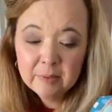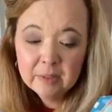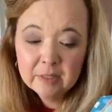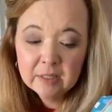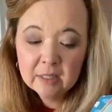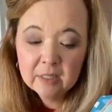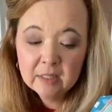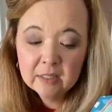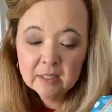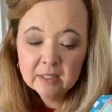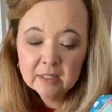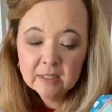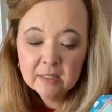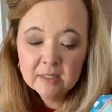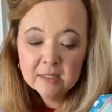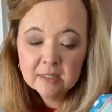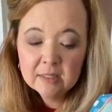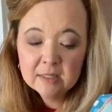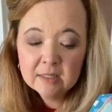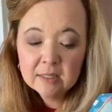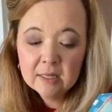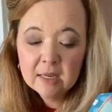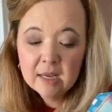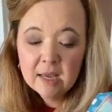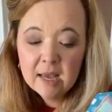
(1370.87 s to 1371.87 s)

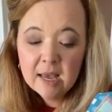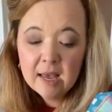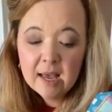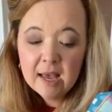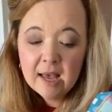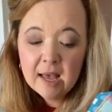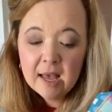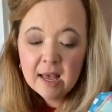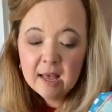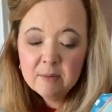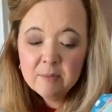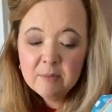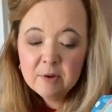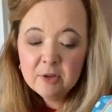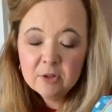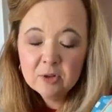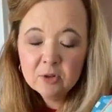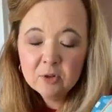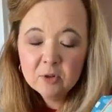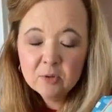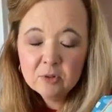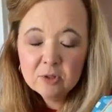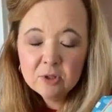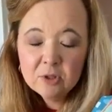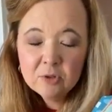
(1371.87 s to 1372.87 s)
because I'm
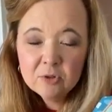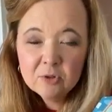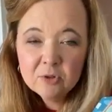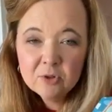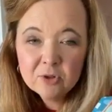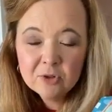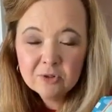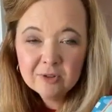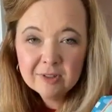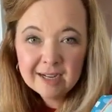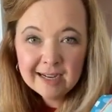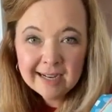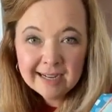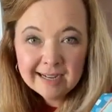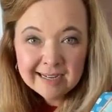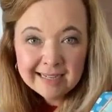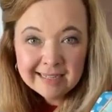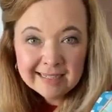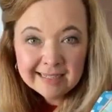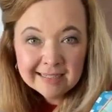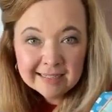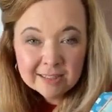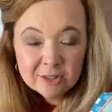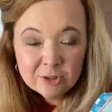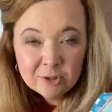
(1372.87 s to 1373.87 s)
either going to
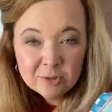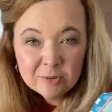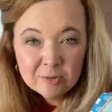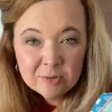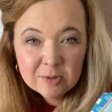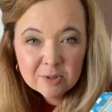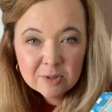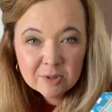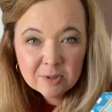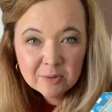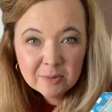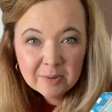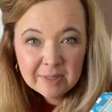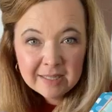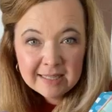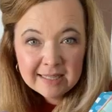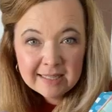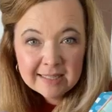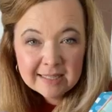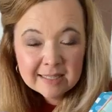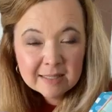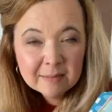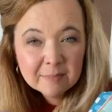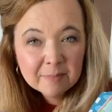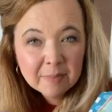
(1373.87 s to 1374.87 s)
try to
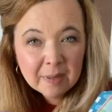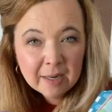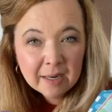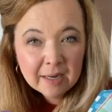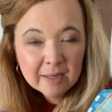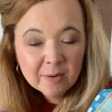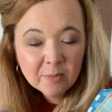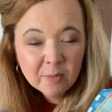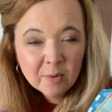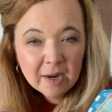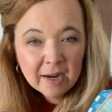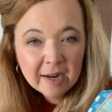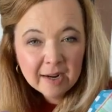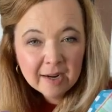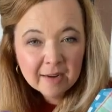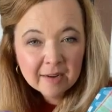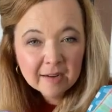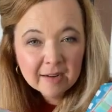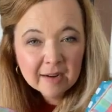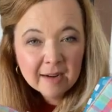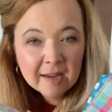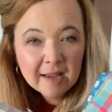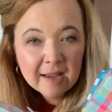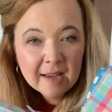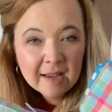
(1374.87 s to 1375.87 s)
squeeze some bind
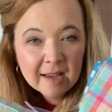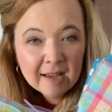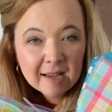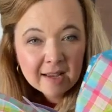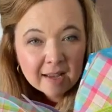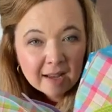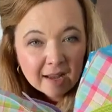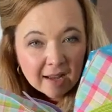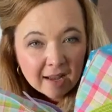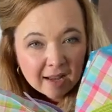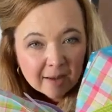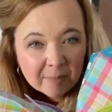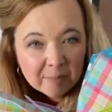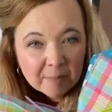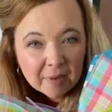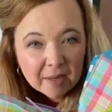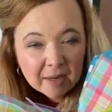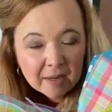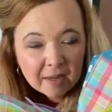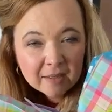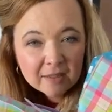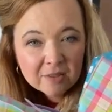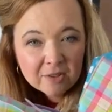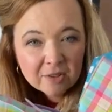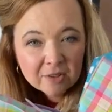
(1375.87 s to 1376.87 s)
wire
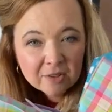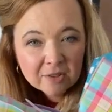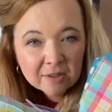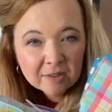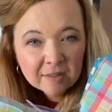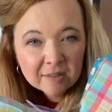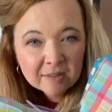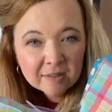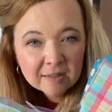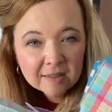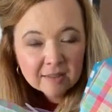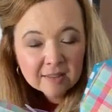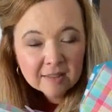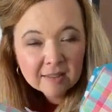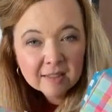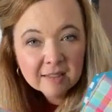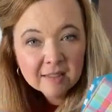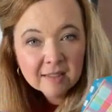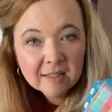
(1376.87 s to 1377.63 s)
up under